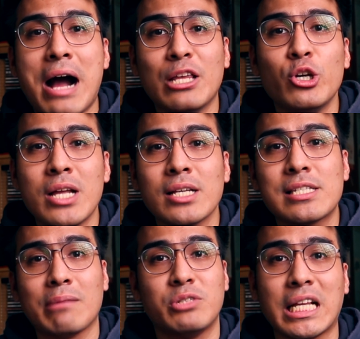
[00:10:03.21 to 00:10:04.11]
value ng
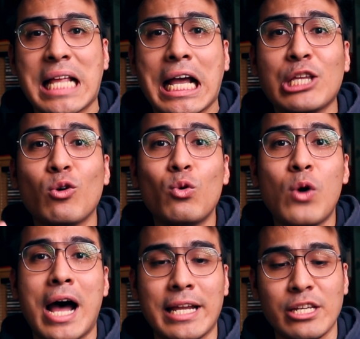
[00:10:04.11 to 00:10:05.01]
subject na
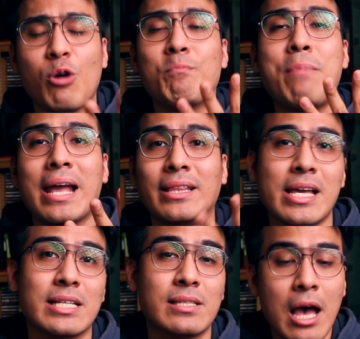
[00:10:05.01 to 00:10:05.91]
kinukuhanan nyo by
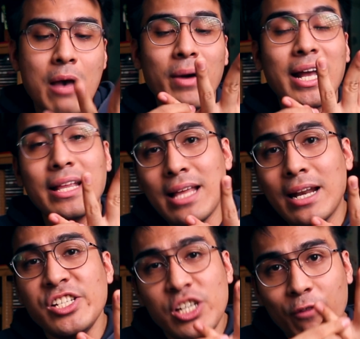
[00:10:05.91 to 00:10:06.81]
this.
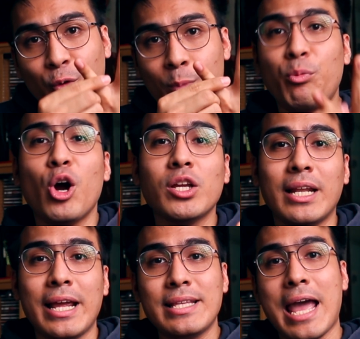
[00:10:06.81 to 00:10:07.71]
Maganda rin siya for
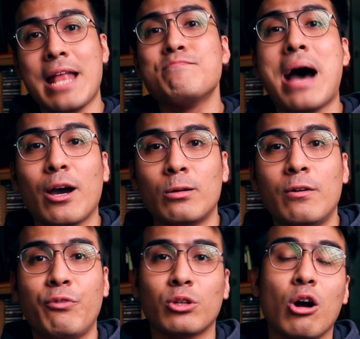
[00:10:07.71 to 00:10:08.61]
portrait and
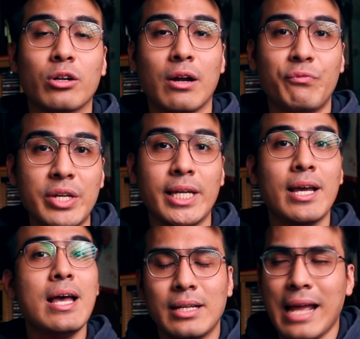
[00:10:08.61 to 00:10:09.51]
macro photography.
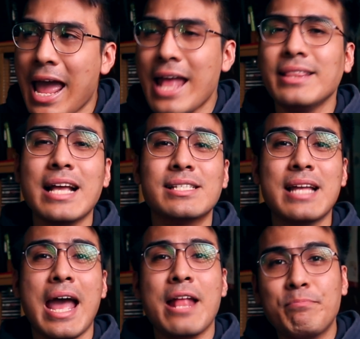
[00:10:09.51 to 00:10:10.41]
And that's
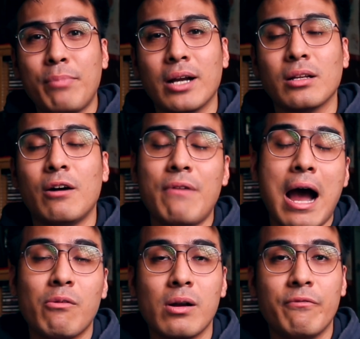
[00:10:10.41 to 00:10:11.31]
the end part of
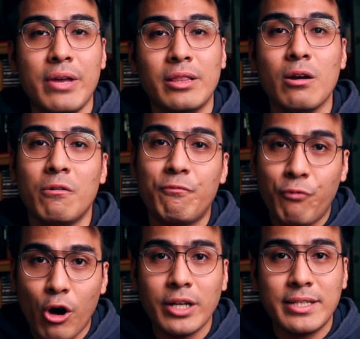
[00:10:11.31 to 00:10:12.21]
our video
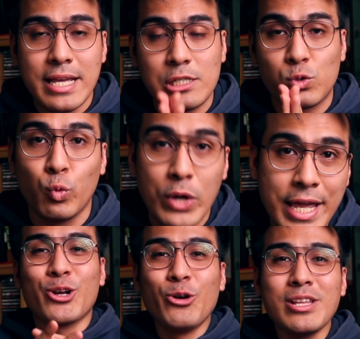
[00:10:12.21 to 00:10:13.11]
for this
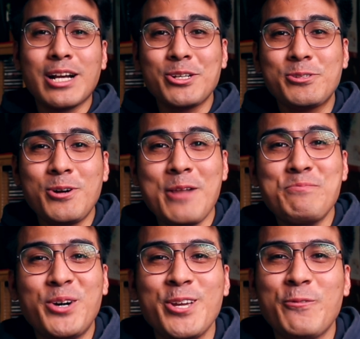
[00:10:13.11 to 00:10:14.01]
week. Kung
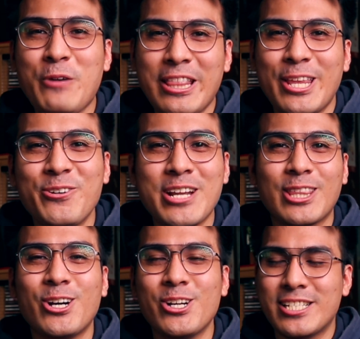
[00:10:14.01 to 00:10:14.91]
nagustuhan mo yung video na
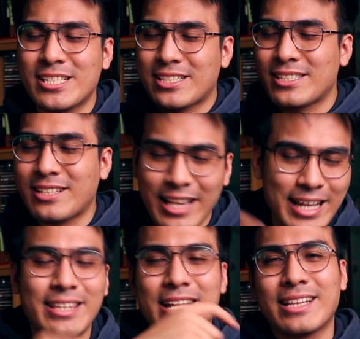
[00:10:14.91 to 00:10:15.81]
to, just
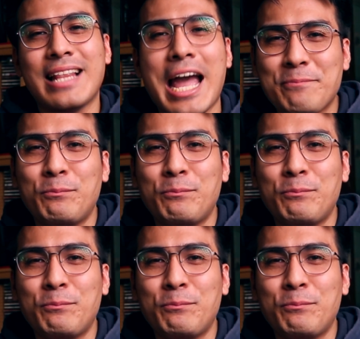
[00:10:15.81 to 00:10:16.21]
click that like